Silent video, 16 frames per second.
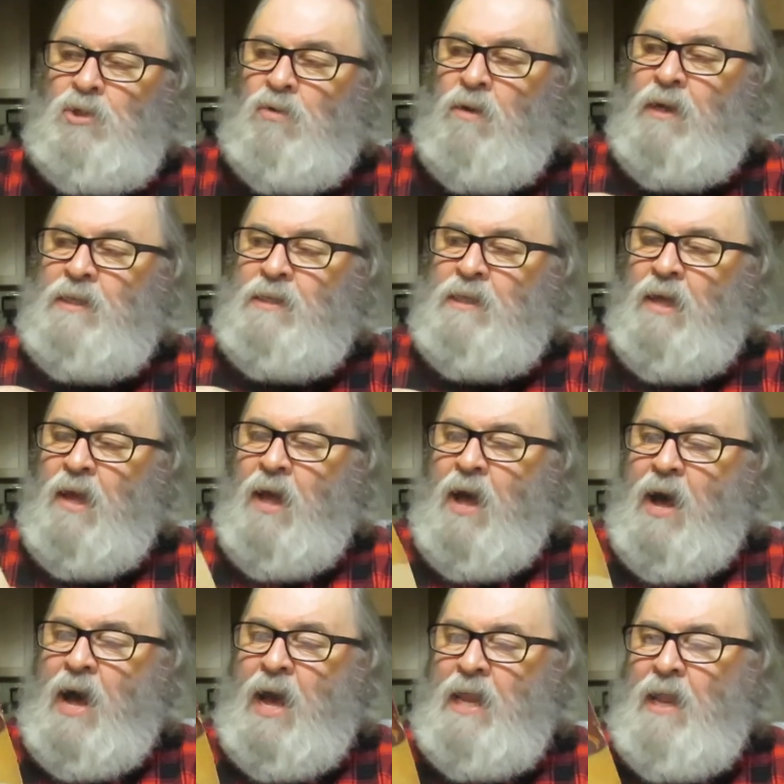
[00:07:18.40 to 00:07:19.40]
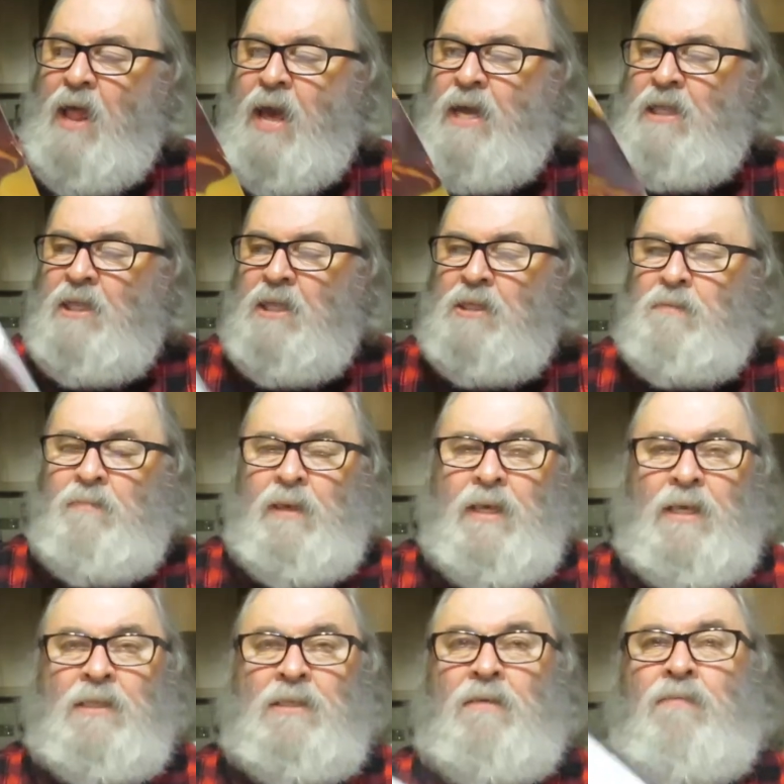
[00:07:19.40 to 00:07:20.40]
Joyce. I like this
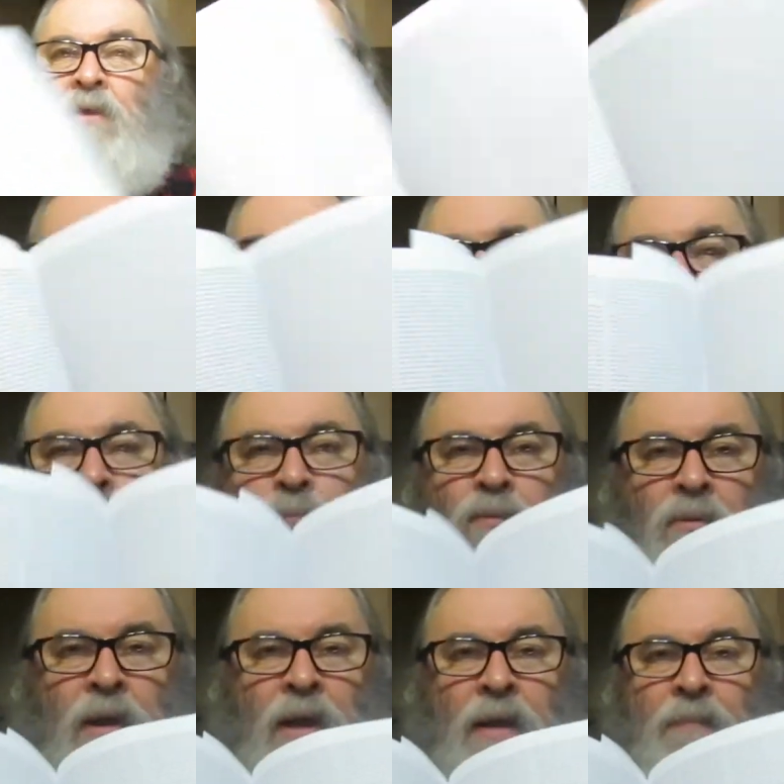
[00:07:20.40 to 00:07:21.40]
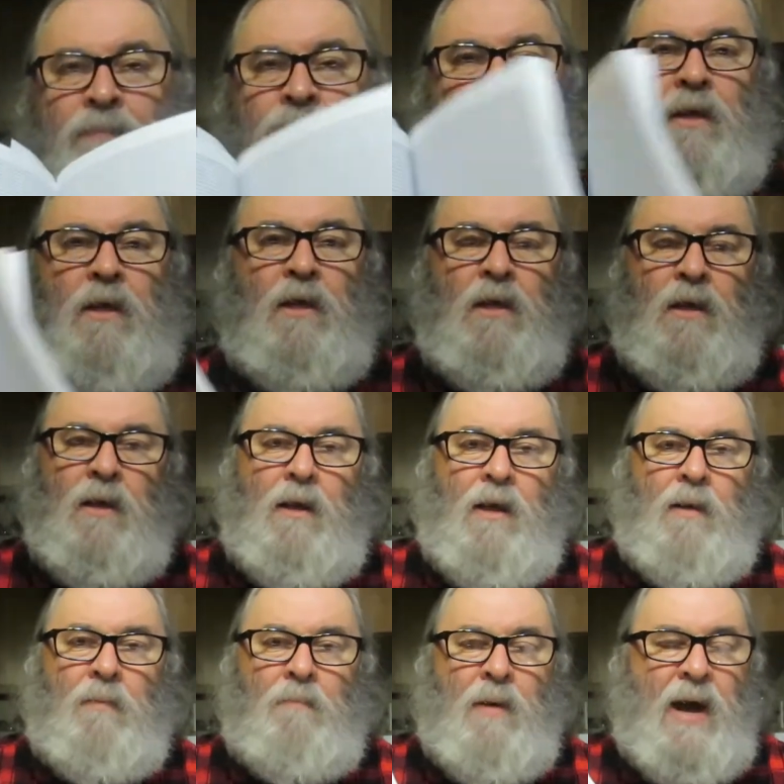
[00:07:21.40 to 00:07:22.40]
because of the large print
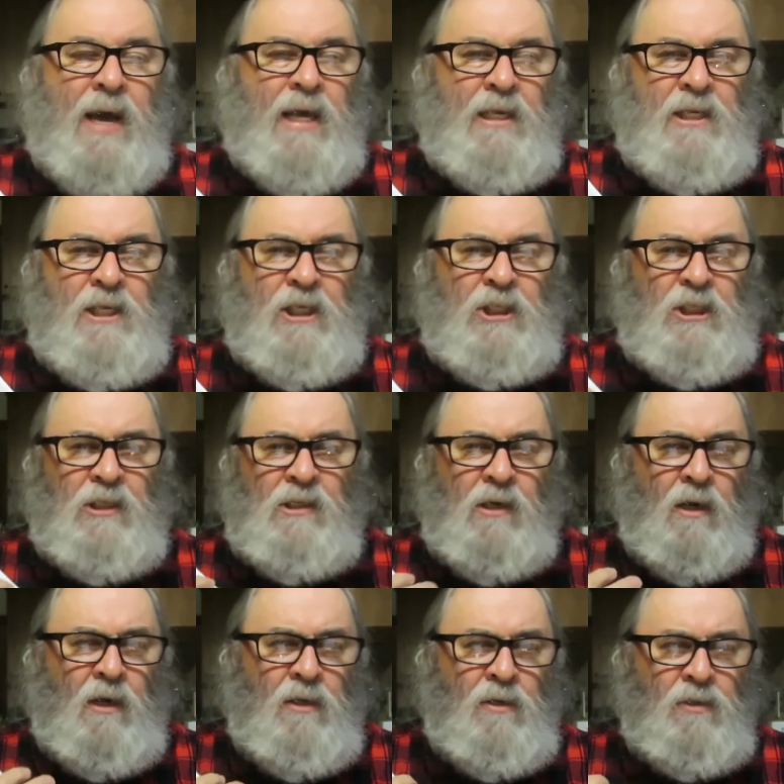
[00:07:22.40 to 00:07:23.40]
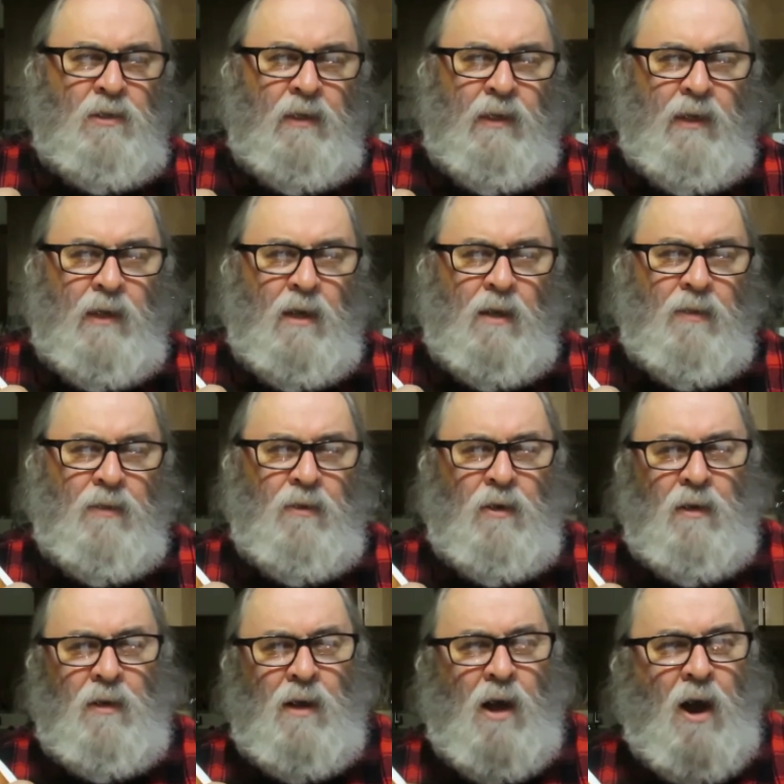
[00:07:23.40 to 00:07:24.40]
my editions are usually uh,
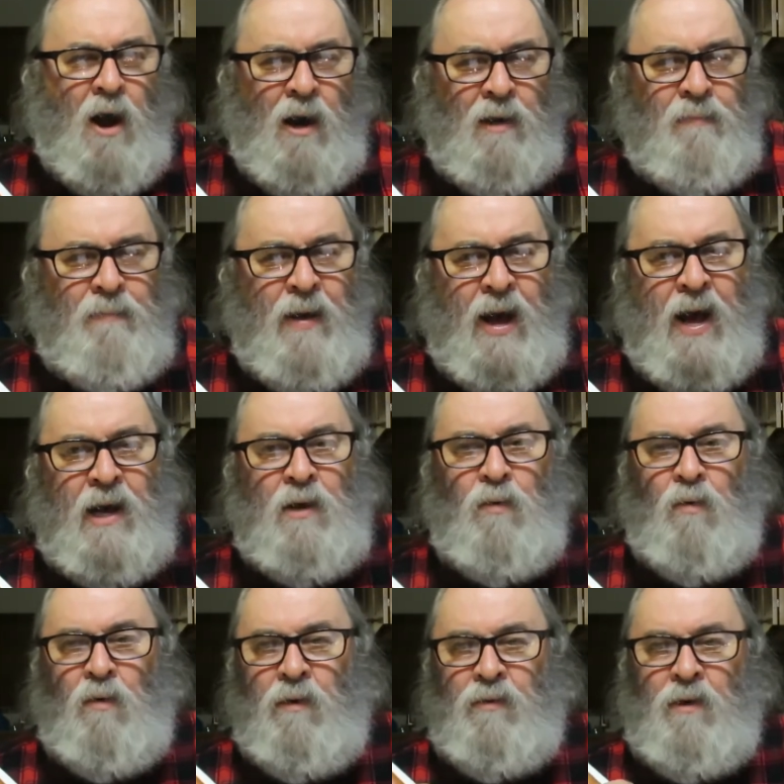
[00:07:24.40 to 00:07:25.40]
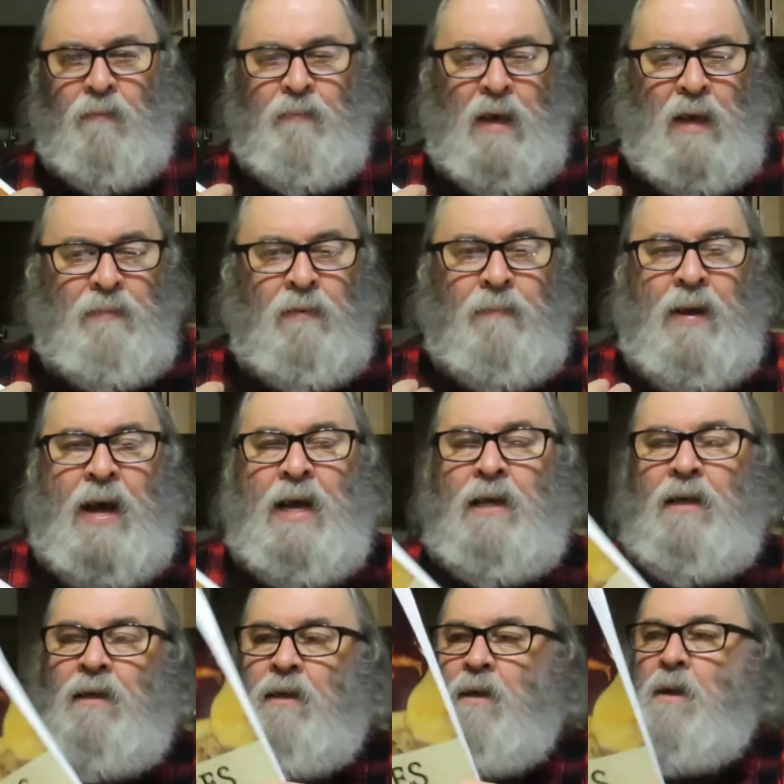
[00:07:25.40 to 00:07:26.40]
they're hardback or they're
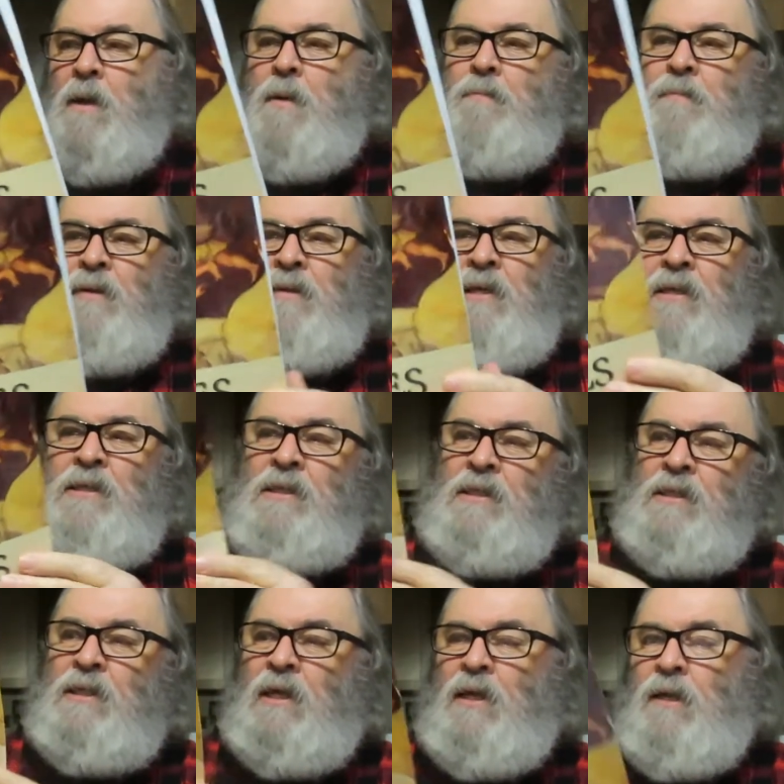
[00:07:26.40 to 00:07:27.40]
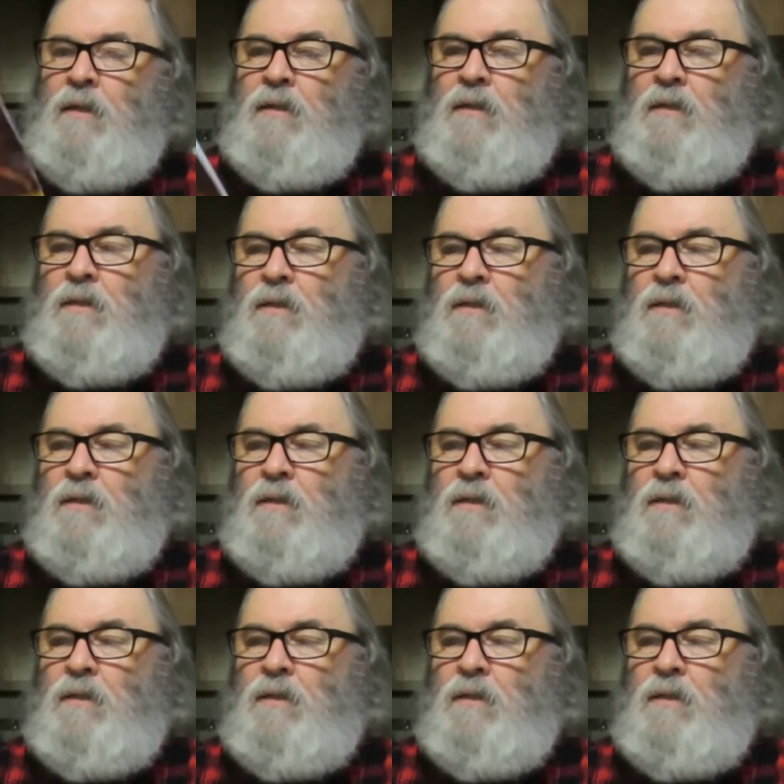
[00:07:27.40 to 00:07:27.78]
paperback, but this is a